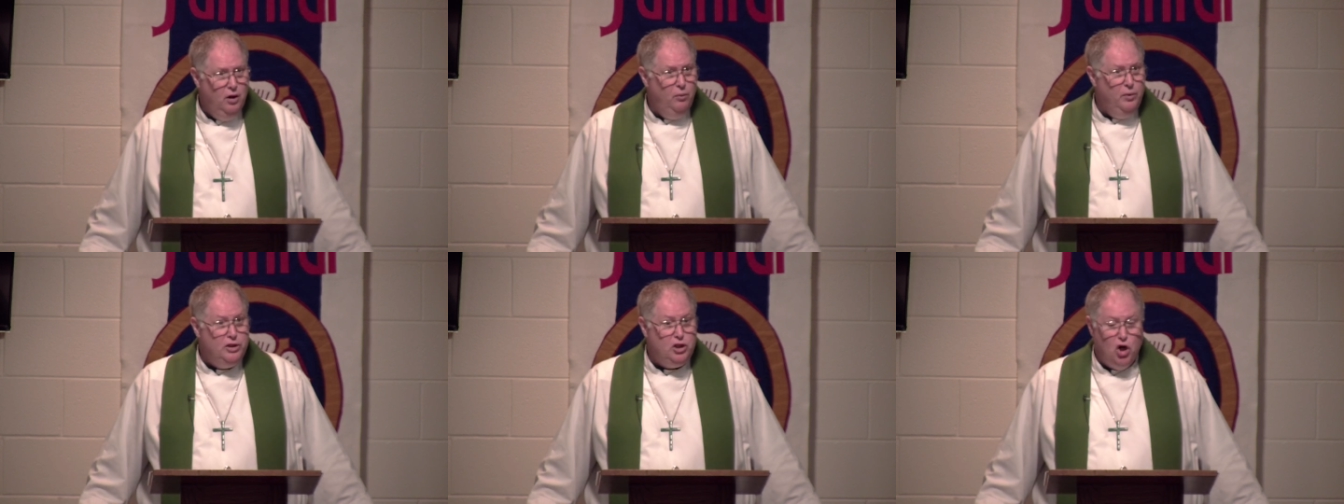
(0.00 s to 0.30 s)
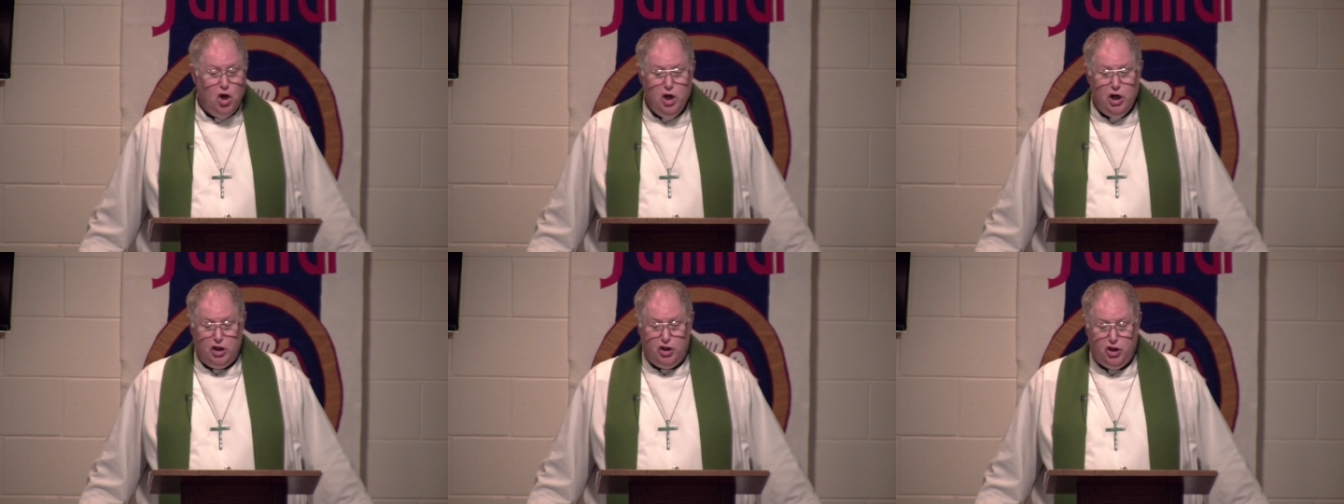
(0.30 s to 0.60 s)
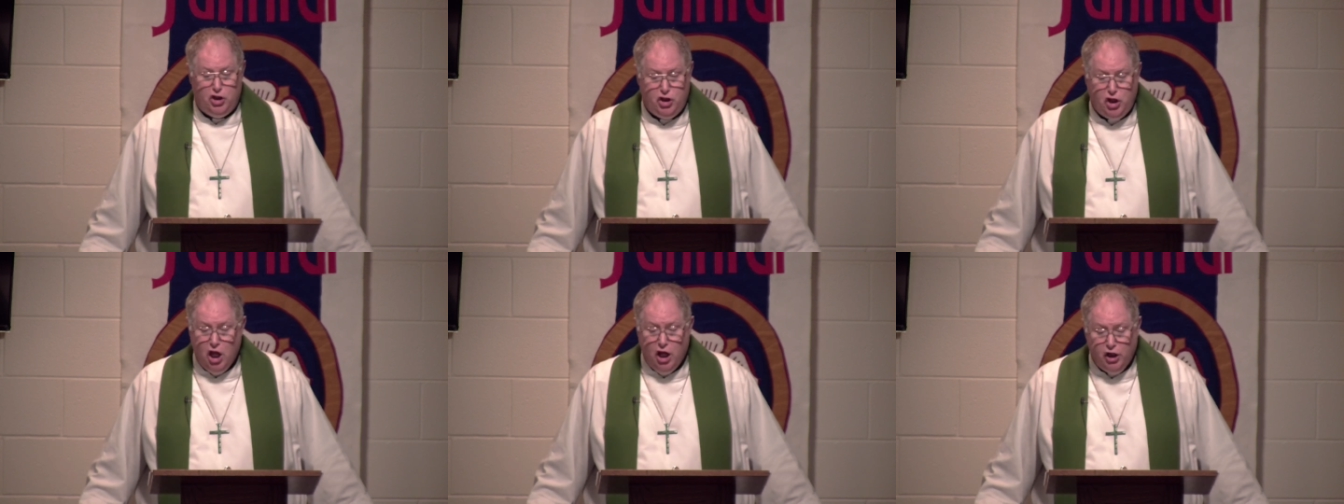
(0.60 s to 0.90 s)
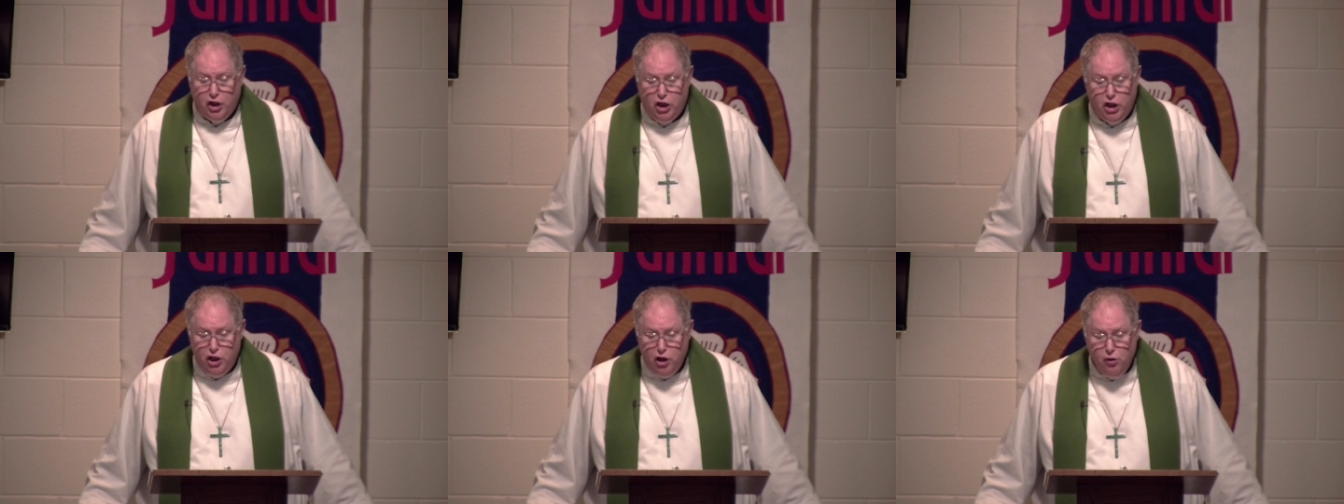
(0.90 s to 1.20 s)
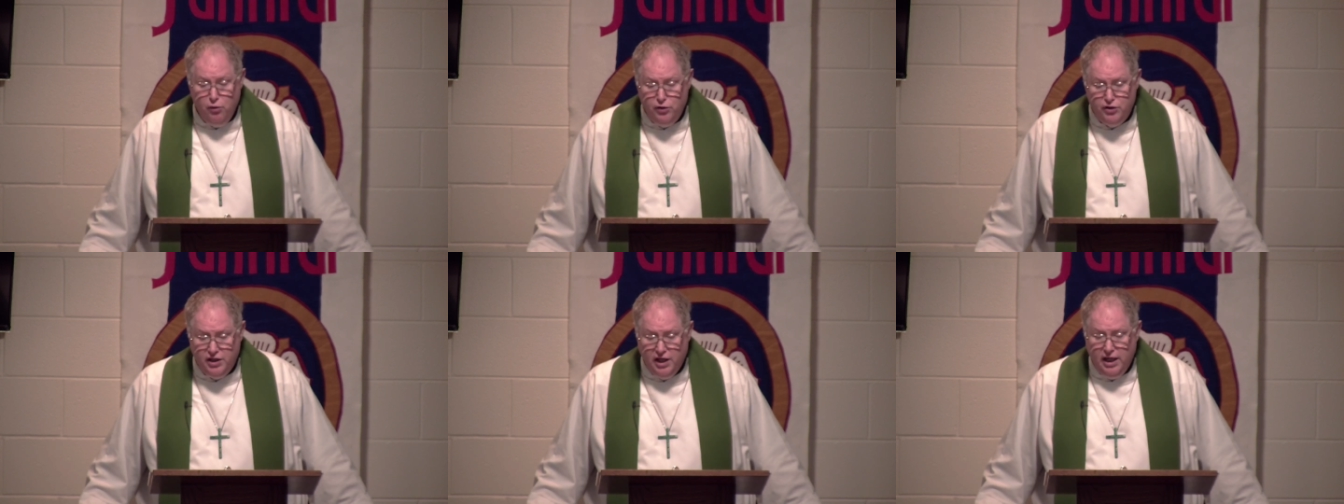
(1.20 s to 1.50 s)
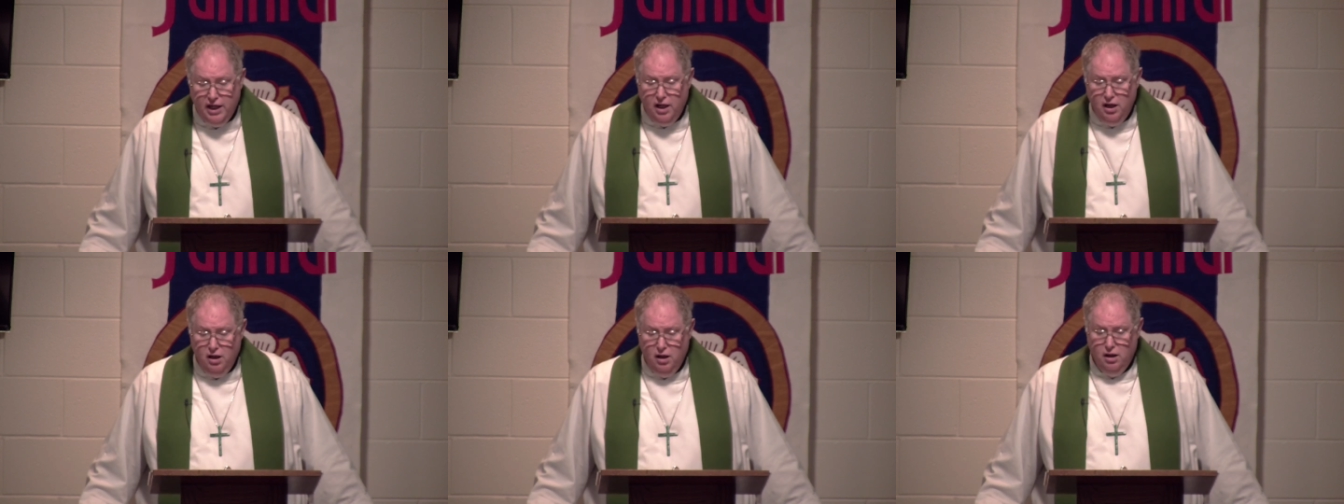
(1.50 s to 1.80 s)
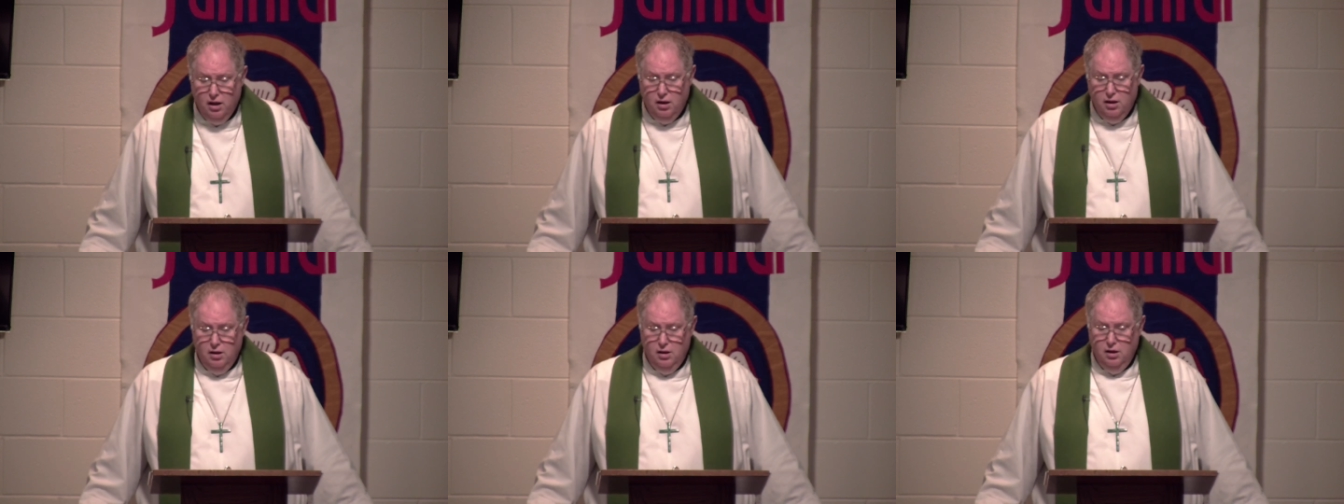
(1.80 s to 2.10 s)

we turn accusing.